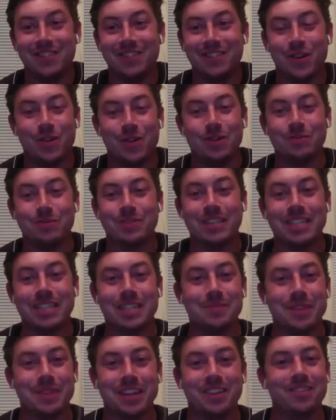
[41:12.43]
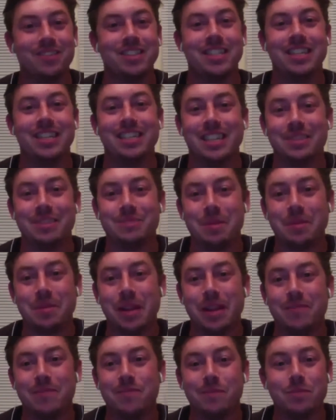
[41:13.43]
owned him since the beginning of the season. I remember
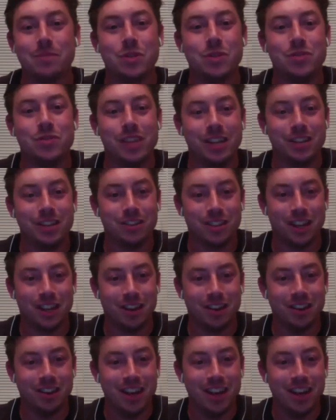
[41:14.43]
him from 2 years ago.